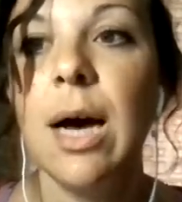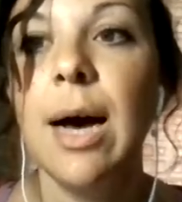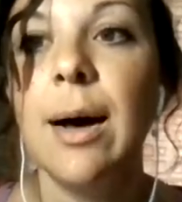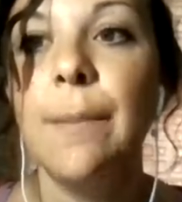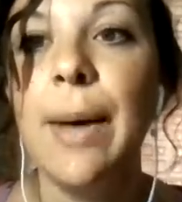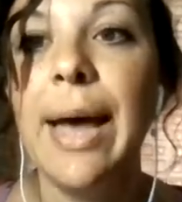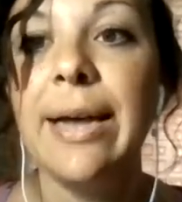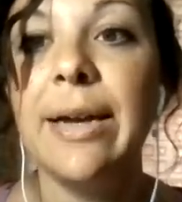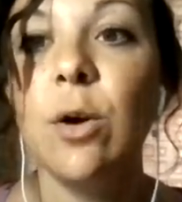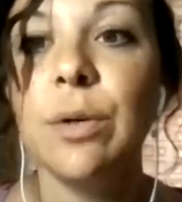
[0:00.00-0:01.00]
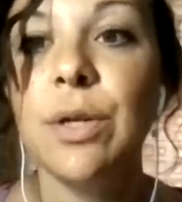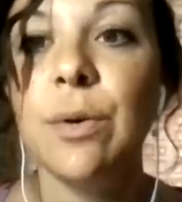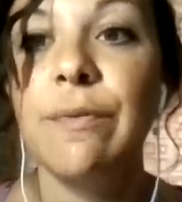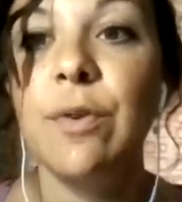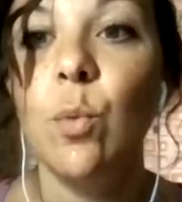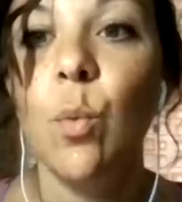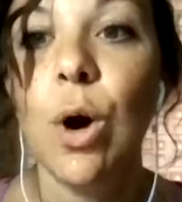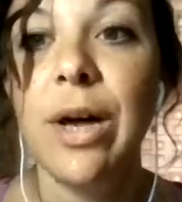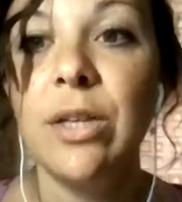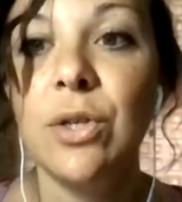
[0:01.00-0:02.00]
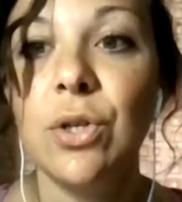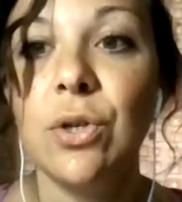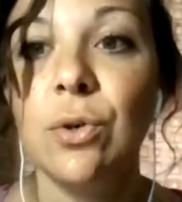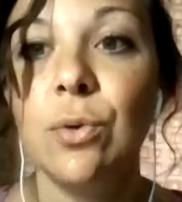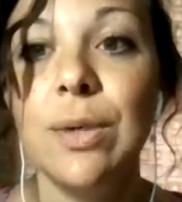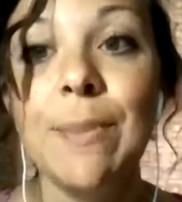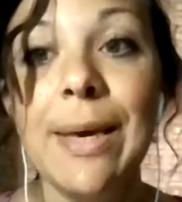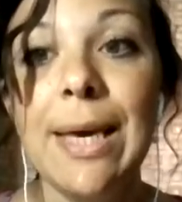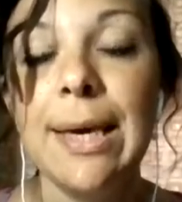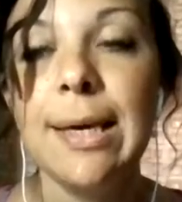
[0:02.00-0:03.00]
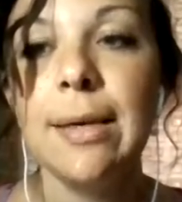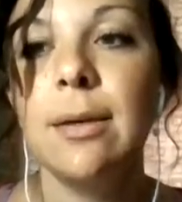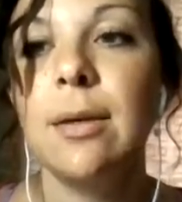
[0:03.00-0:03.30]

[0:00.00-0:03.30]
And also, if you want to speak,